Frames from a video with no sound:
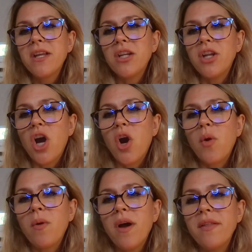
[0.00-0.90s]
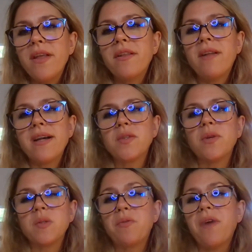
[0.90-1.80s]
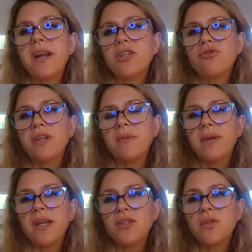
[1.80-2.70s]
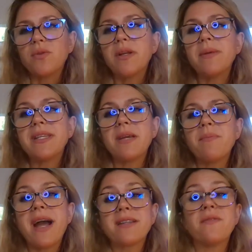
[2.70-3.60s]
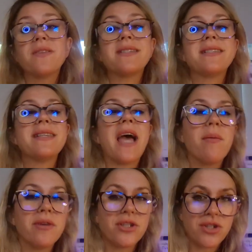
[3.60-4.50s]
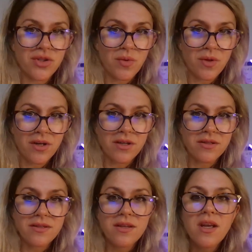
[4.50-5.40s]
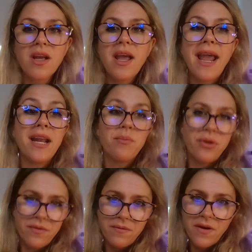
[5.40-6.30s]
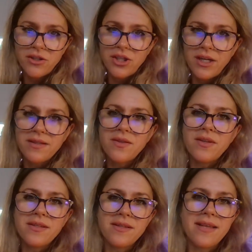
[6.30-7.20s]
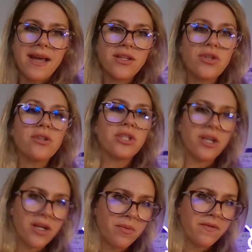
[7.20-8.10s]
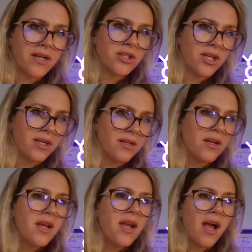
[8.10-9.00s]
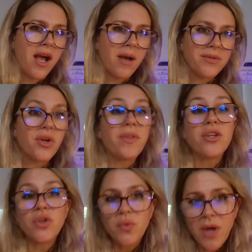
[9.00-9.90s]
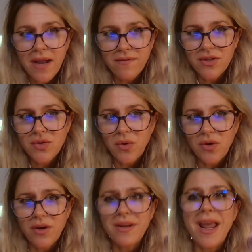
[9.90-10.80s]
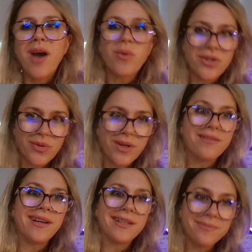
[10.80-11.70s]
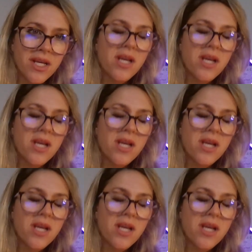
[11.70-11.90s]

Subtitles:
and then the last one is providing treatment to limit the impact of established disorders and improve in functioning. So this is that tertiary prevention. They do have the disorder. Now we're doing like